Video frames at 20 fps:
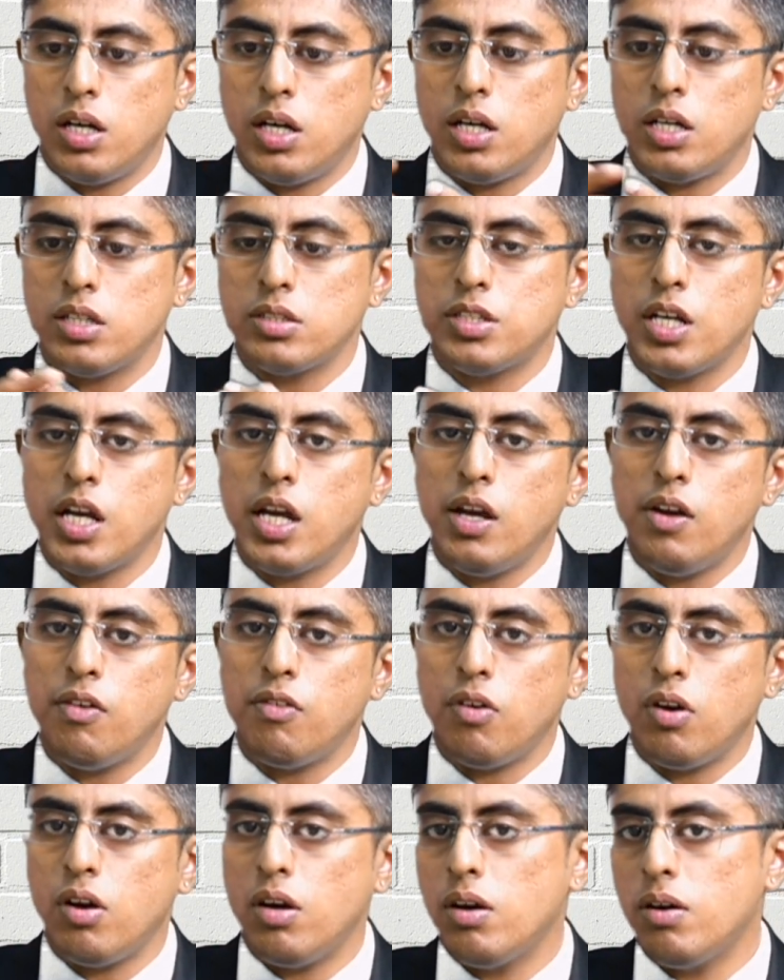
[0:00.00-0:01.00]

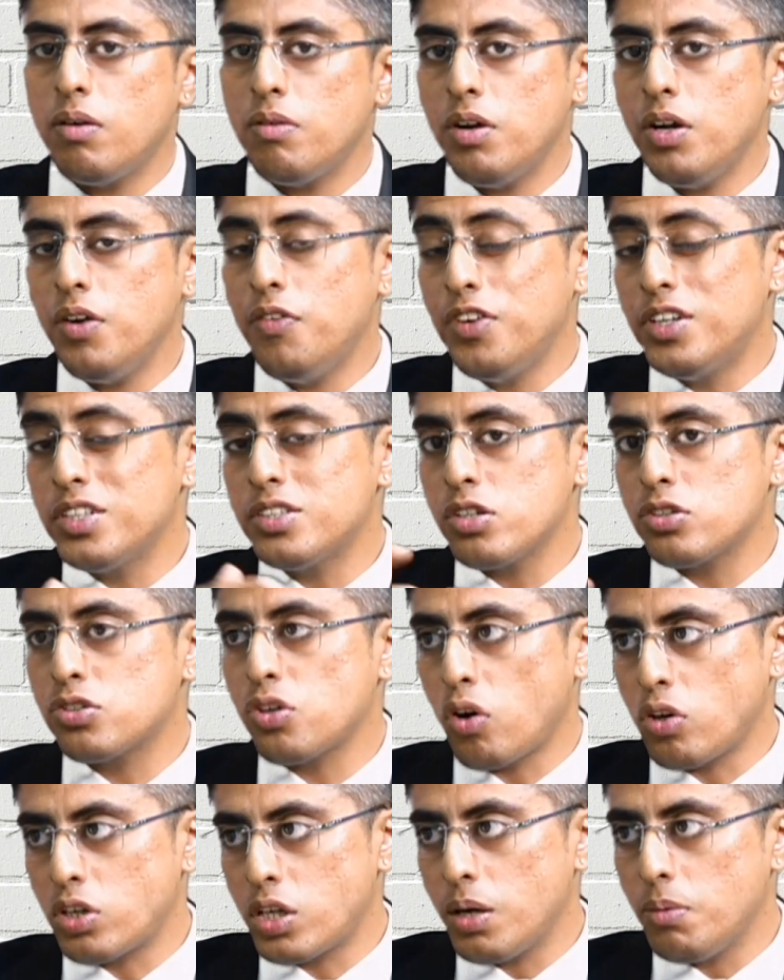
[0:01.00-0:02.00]
if it is a
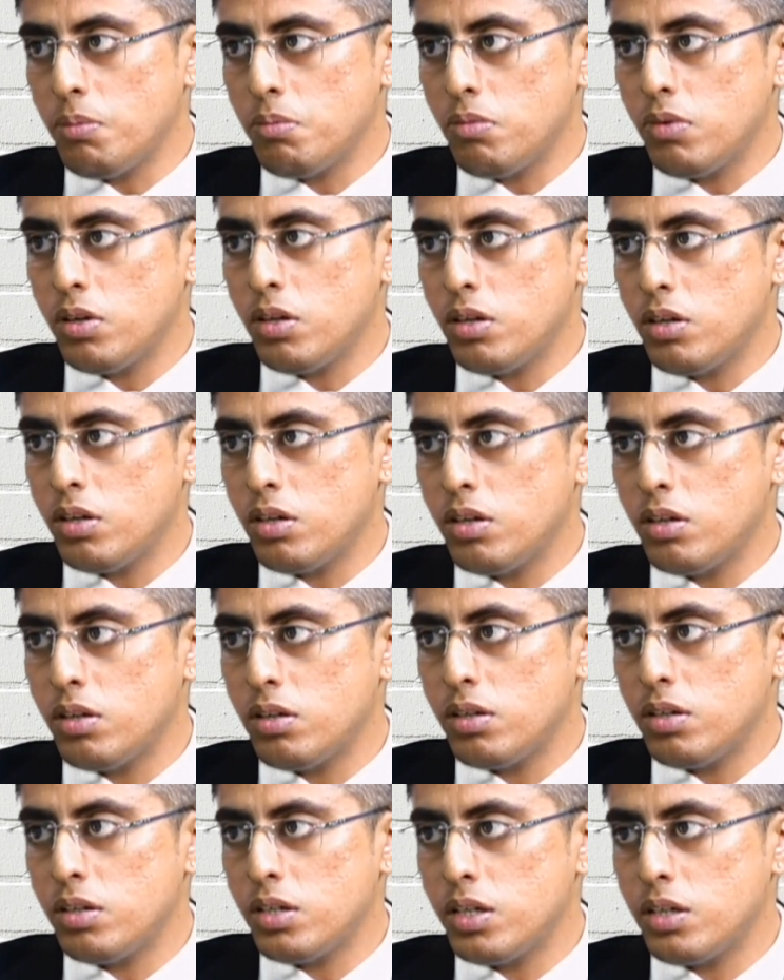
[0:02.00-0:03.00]
short-term
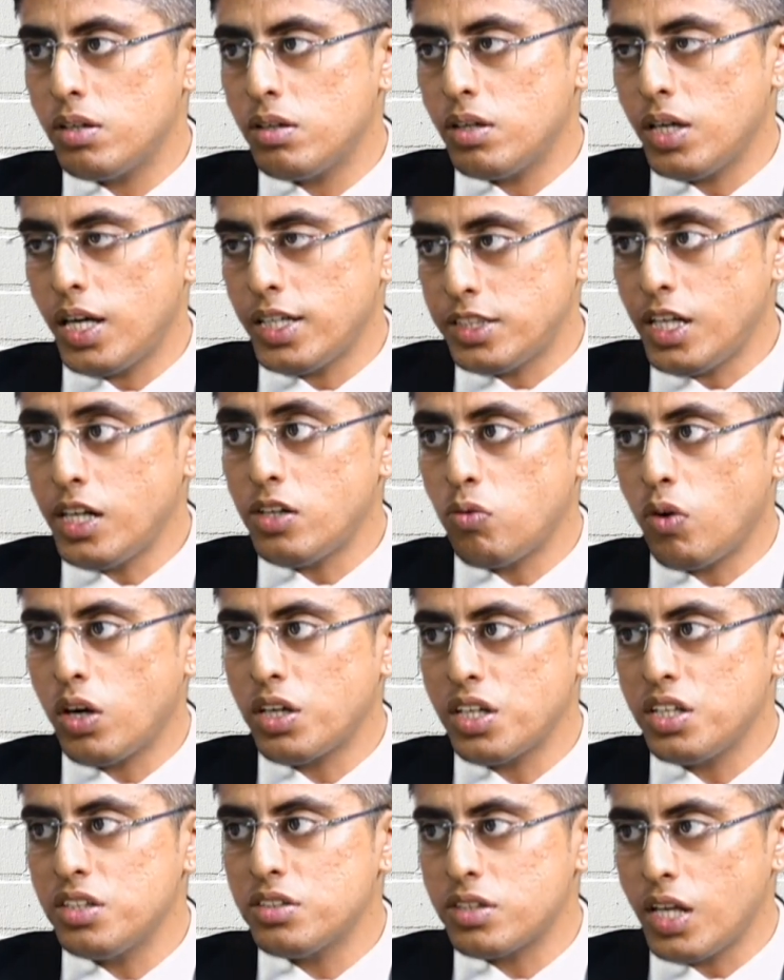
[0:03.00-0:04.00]
asset what he
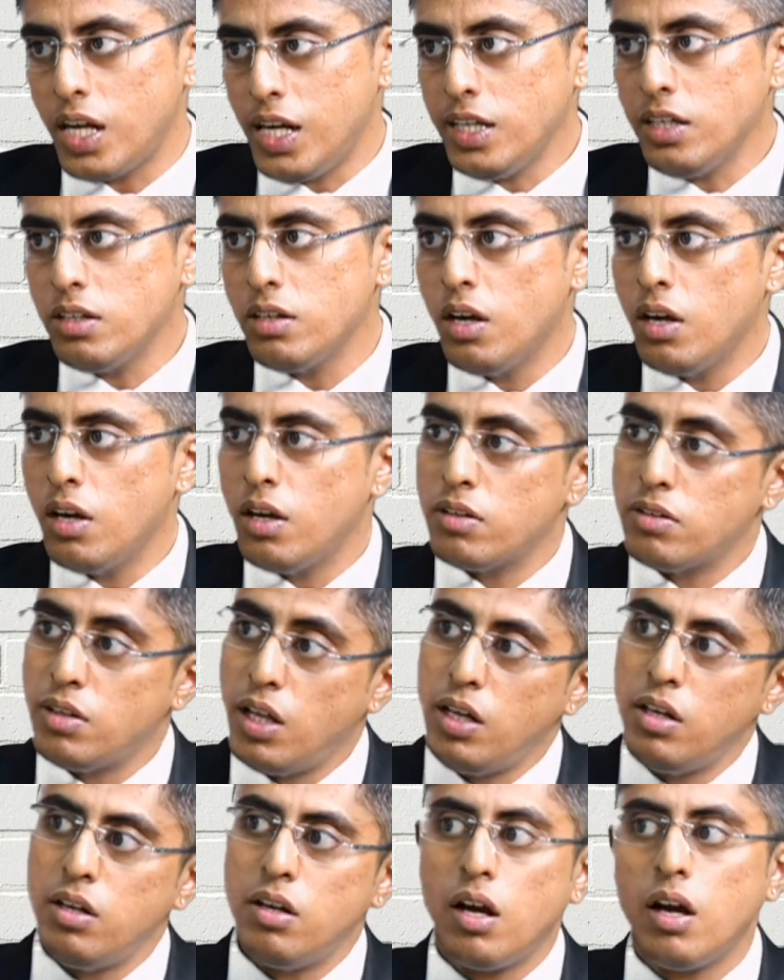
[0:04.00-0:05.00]
is selling,
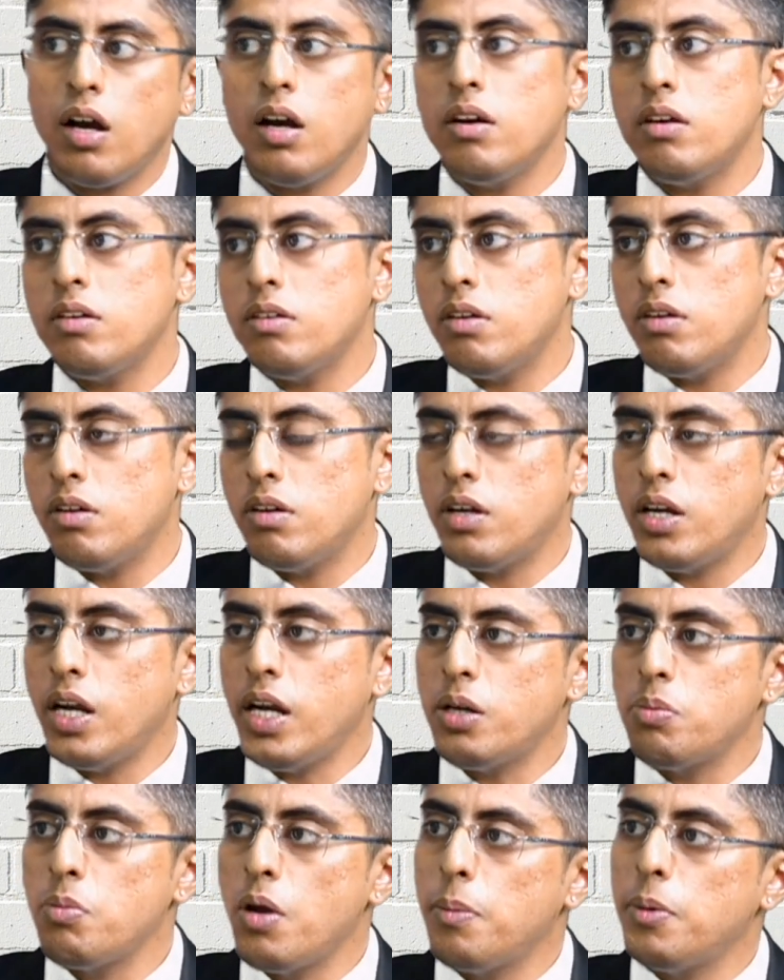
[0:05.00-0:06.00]
then rate
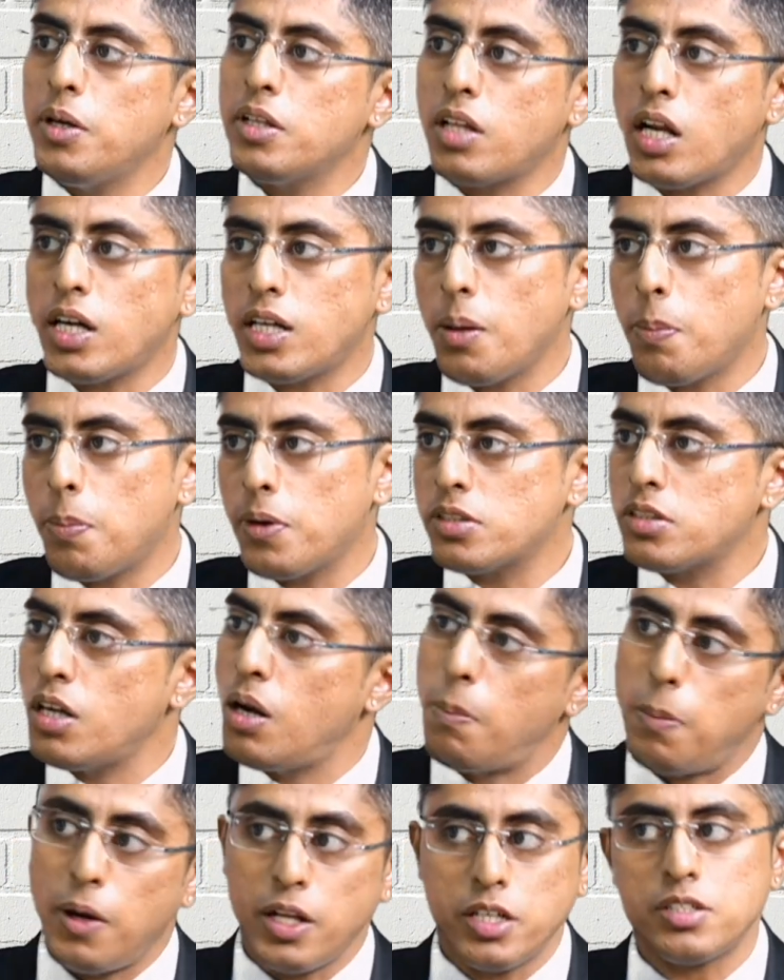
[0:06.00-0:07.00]
may be 30%
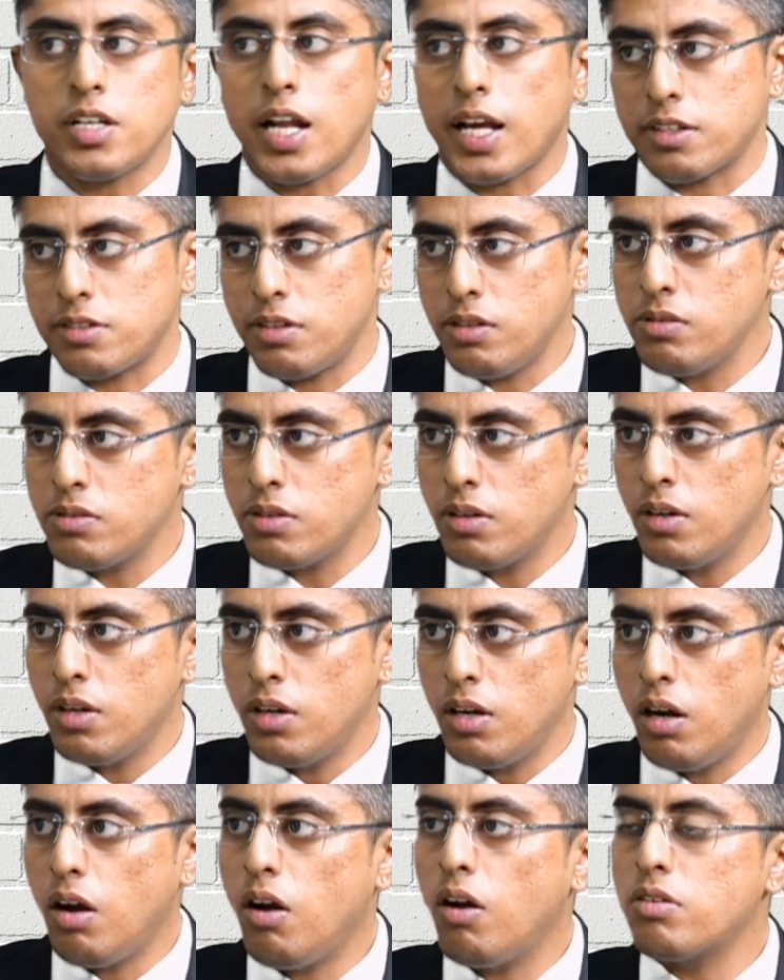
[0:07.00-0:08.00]
plus taxes
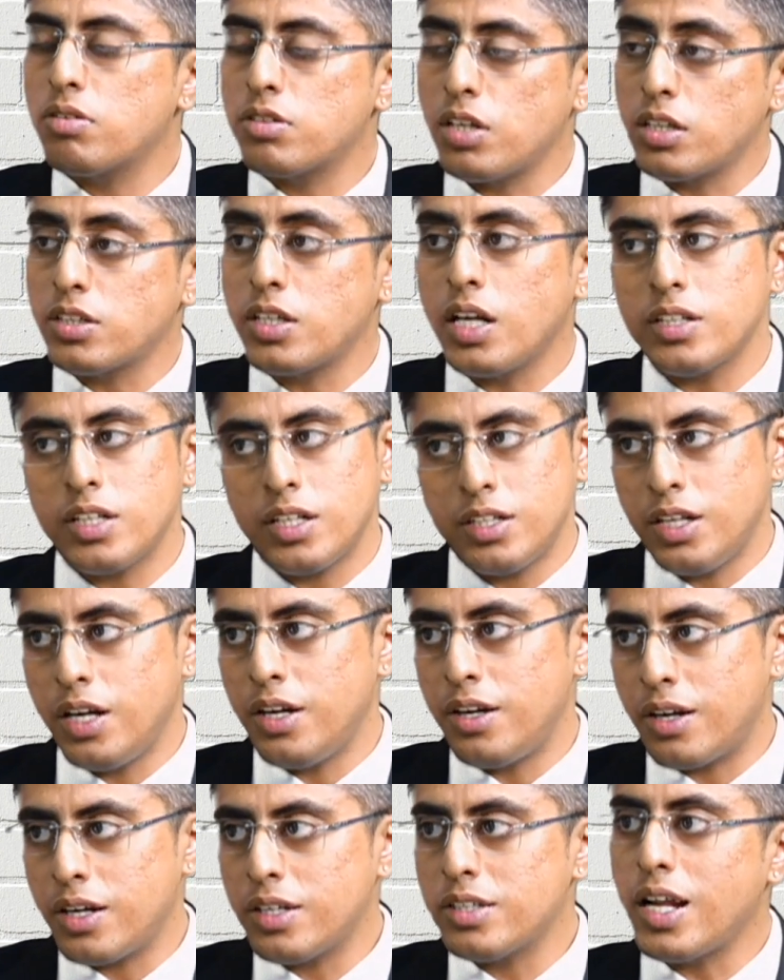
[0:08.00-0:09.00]
or surcharge and
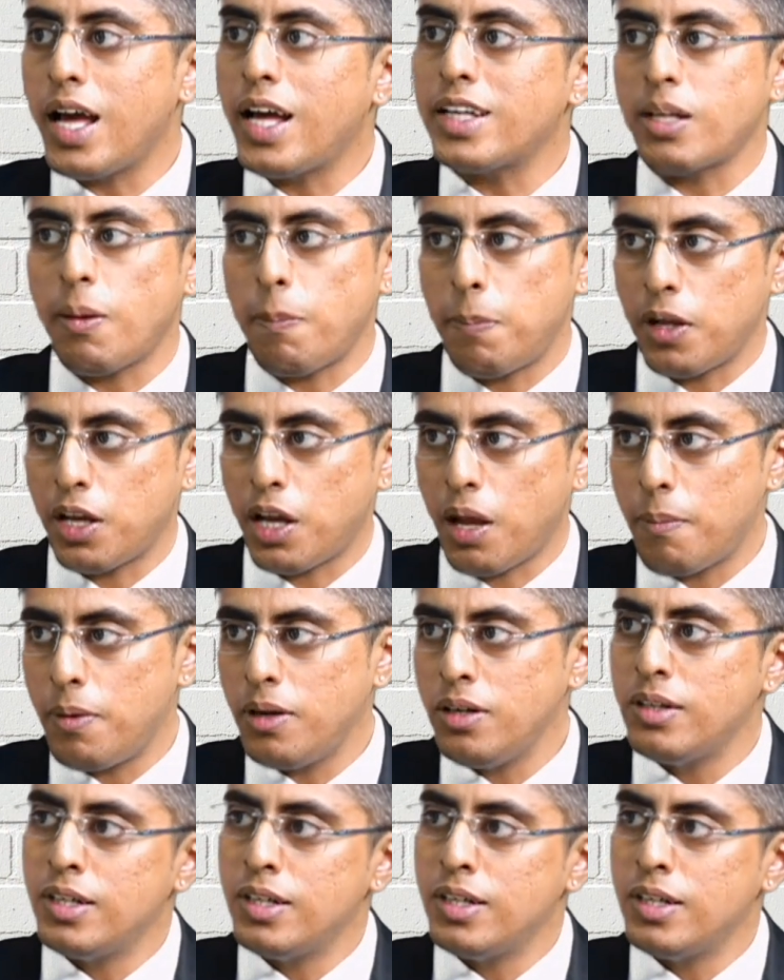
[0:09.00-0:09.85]
interest as applicable.